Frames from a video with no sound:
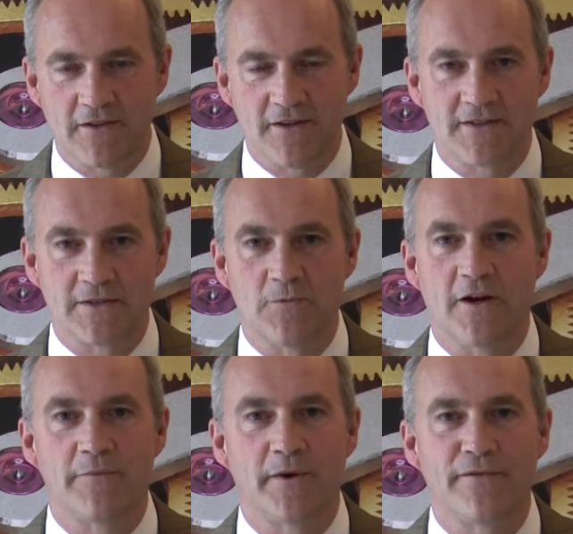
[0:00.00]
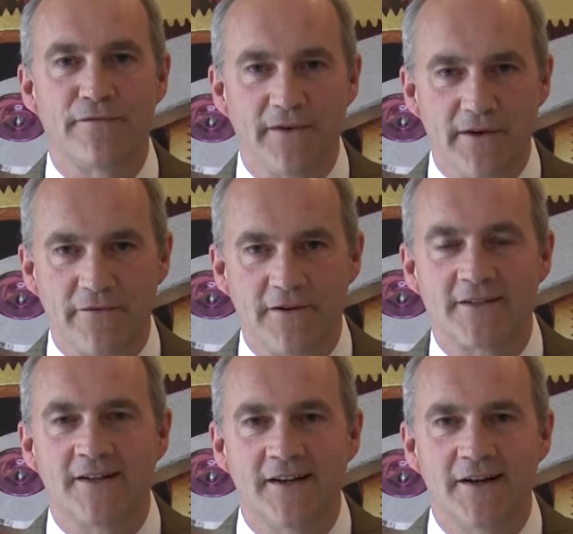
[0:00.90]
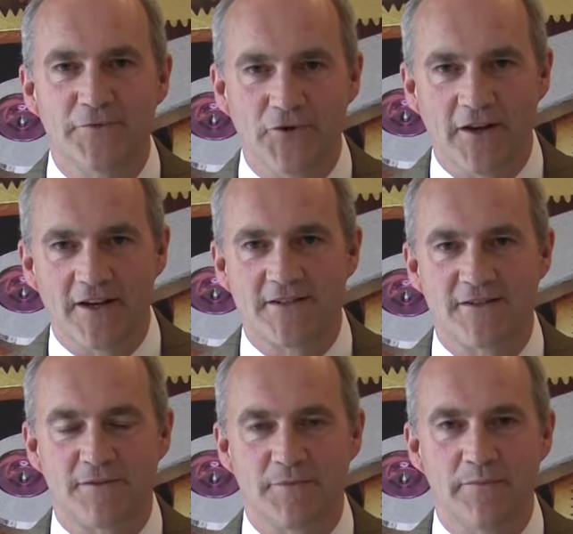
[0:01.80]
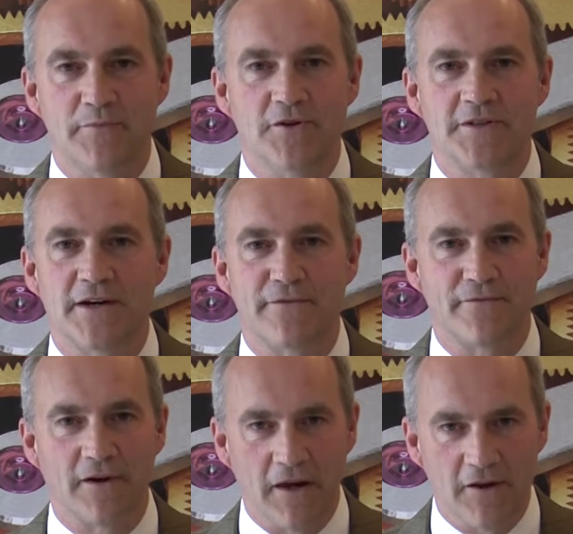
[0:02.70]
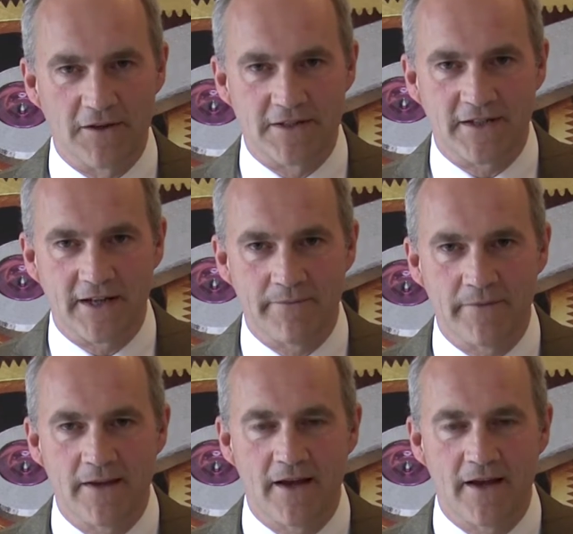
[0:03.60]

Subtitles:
This is one of my favourite Rolexes that have been brought out for a long time,